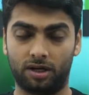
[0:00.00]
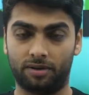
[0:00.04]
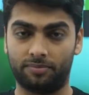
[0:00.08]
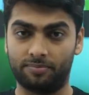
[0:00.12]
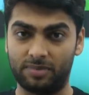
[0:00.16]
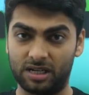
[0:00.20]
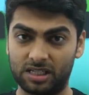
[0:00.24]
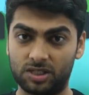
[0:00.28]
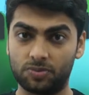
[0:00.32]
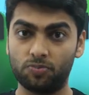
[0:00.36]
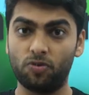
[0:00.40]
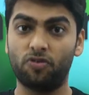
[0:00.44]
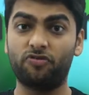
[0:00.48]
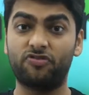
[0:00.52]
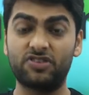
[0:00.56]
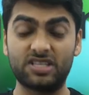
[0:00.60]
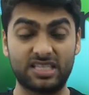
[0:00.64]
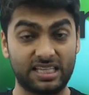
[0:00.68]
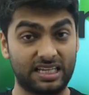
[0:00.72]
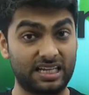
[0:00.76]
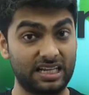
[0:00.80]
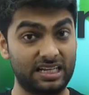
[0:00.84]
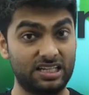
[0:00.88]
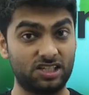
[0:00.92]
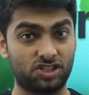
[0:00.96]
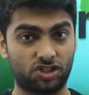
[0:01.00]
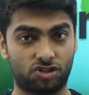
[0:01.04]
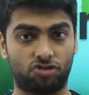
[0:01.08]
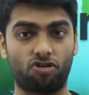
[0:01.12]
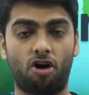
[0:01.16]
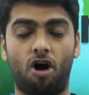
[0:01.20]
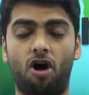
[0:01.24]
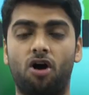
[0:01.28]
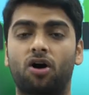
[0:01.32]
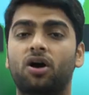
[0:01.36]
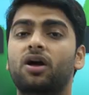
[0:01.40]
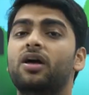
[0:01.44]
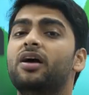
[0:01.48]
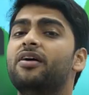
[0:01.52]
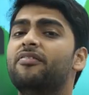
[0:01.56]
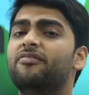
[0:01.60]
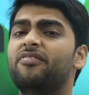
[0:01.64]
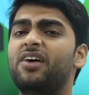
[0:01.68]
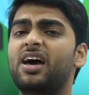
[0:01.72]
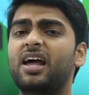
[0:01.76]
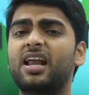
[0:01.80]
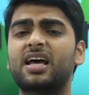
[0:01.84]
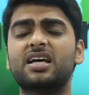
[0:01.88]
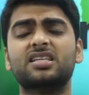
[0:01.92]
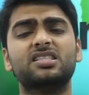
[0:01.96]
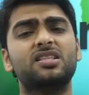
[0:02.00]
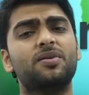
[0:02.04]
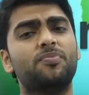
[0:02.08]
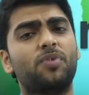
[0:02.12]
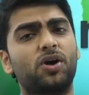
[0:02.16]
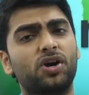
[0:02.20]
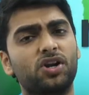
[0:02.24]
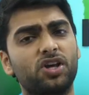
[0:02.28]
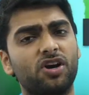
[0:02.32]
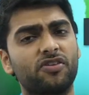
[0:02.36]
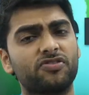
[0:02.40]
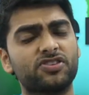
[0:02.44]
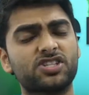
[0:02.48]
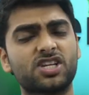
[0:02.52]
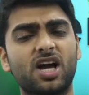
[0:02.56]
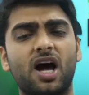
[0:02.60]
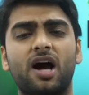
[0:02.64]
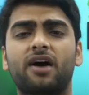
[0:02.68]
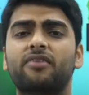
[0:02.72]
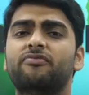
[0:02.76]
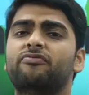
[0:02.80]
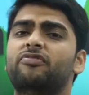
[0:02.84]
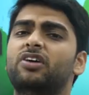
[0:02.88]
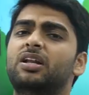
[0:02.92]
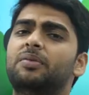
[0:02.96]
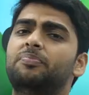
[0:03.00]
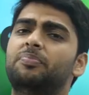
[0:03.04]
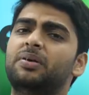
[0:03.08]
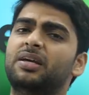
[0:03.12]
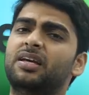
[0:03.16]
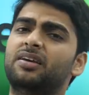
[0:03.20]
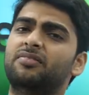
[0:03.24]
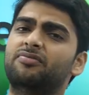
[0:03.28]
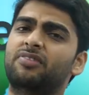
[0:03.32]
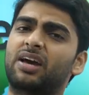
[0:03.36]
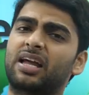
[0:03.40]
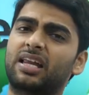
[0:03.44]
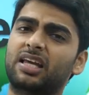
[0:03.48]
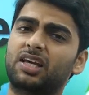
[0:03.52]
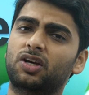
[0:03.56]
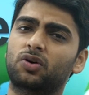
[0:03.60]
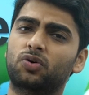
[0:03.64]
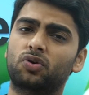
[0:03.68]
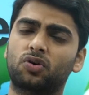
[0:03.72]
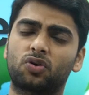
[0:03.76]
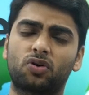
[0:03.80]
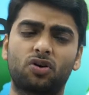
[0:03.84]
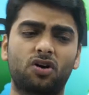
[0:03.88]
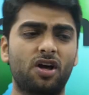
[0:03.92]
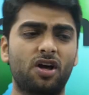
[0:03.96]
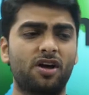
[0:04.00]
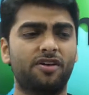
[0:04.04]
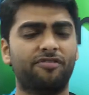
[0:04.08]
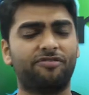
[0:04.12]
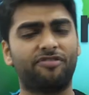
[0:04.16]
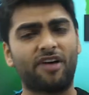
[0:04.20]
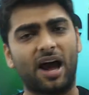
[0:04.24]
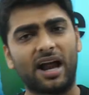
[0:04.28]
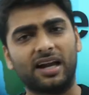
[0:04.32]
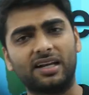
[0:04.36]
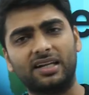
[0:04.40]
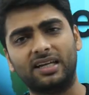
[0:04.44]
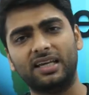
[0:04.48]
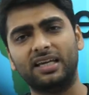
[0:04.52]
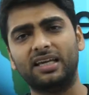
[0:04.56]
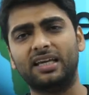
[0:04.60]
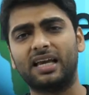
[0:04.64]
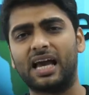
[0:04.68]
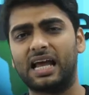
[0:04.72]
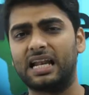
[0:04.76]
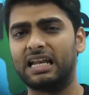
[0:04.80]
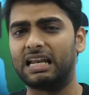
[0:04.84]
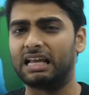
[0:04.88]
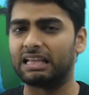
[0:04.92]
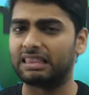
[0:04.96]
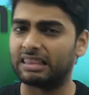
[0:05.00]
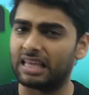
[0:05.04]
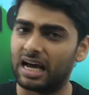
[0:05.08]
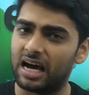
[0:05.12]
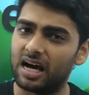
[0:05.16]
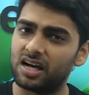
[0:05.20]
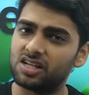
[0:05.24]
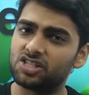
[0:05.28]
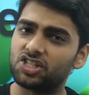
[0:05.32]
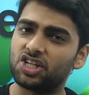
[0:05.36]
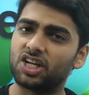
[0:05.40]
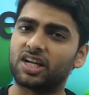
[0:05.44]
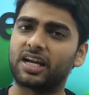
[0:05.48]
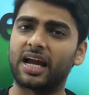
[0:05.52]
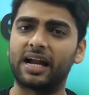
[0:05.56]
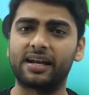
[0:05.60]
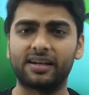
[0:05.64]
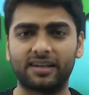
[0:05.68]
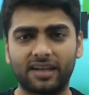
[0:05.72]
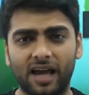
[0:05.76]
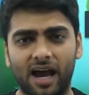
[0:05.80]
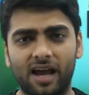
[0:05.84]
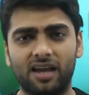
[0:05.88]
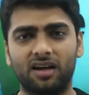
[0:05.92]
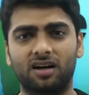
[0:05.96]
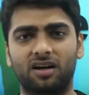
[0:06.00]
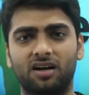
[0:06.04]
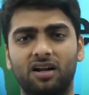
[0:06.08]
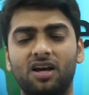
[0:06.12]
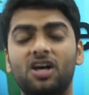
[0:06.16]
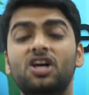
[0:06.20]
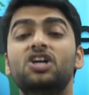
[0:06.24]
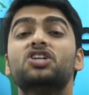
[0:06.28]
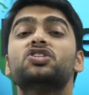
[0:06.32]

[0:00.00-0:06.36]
much more physically strong. Whereas the body of Sham will be very, fatty and lethargic and tired.